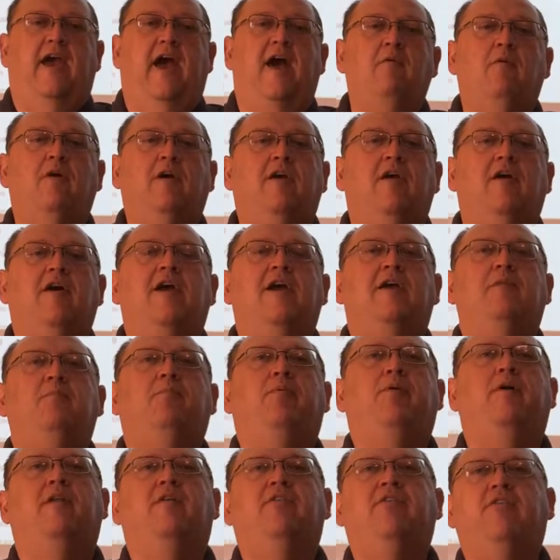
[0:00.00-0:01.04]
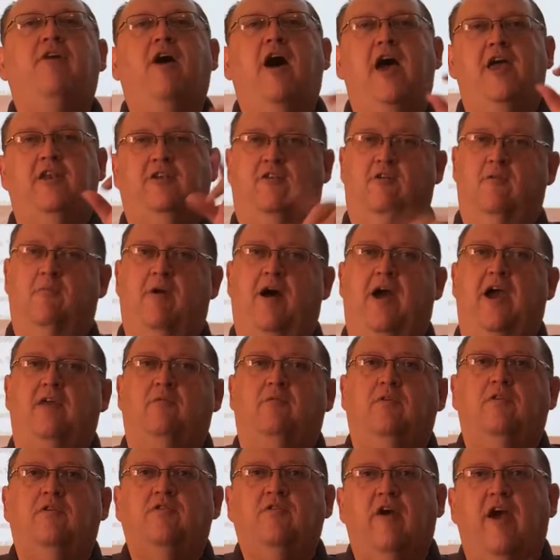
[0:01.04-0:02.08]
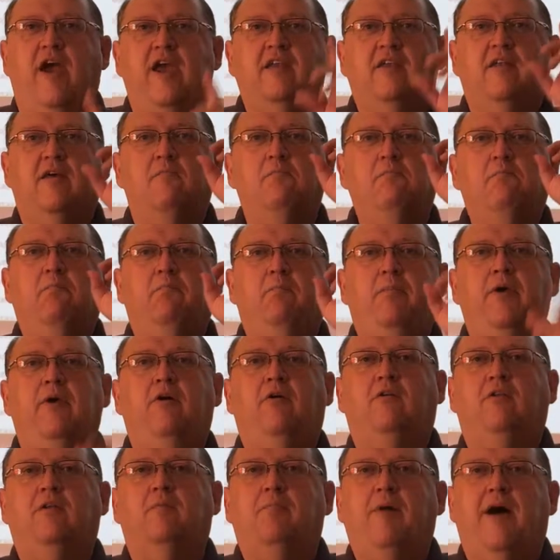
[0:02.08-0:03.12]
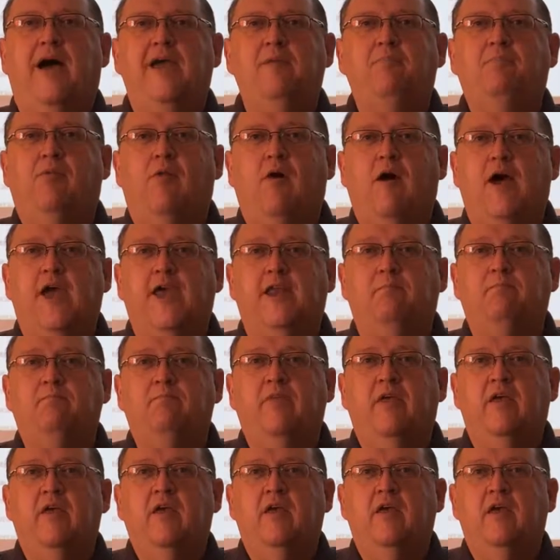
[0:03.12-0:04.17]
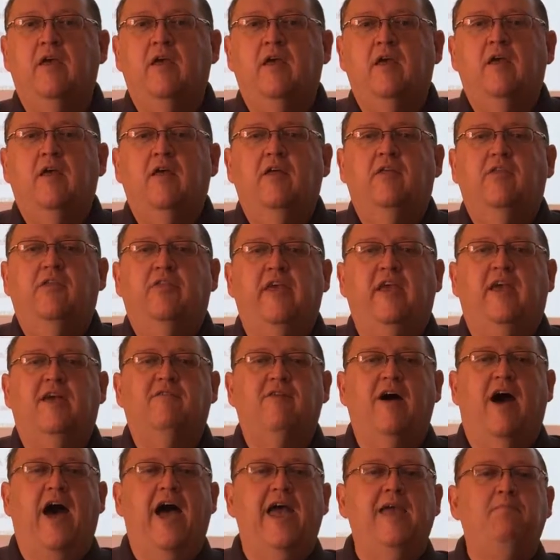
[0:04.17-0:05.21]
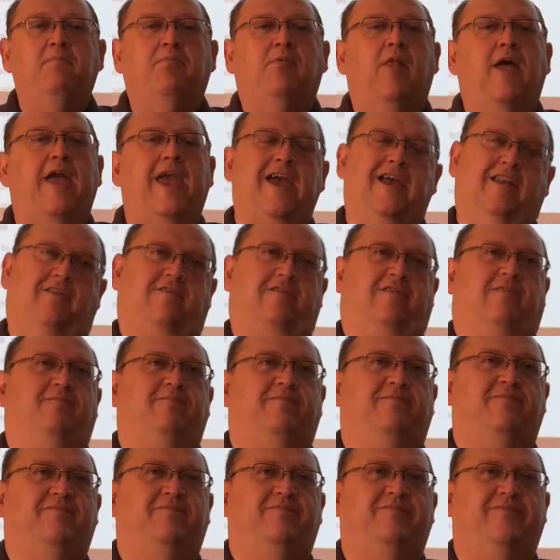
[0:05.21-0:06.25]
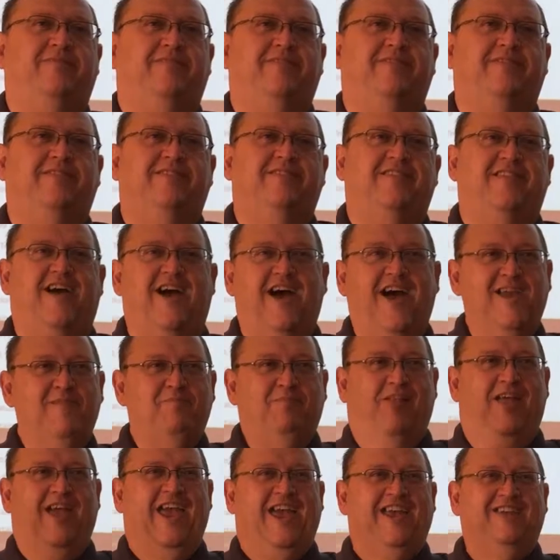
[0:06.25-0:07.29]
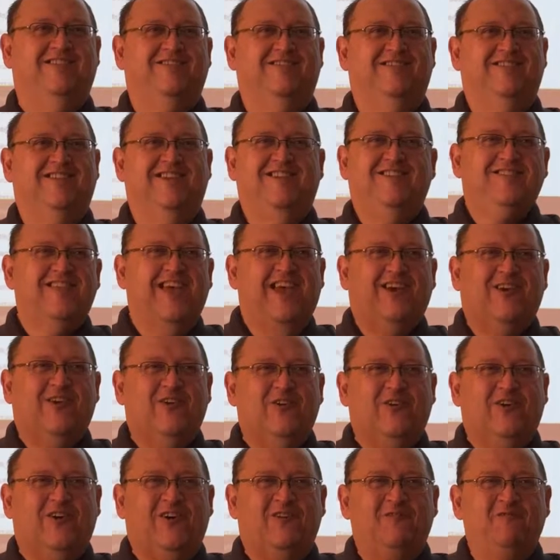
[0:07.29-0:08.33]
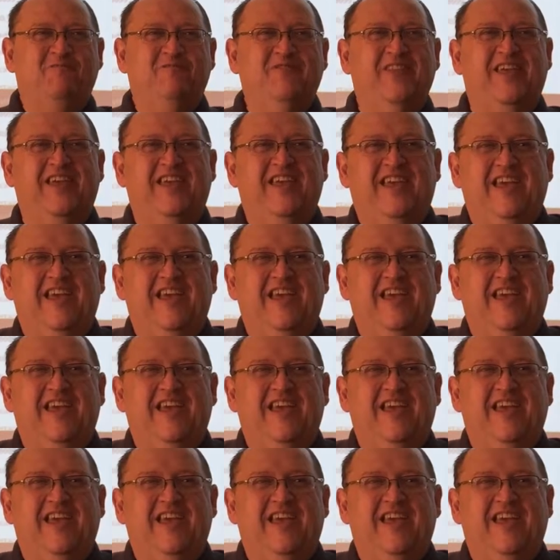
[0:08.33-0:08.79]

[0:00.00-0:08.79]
I want to go ahead and put a thought in your mind. When you're trying to build a pipeline, think of iPlant. iPlant, isn't that cool?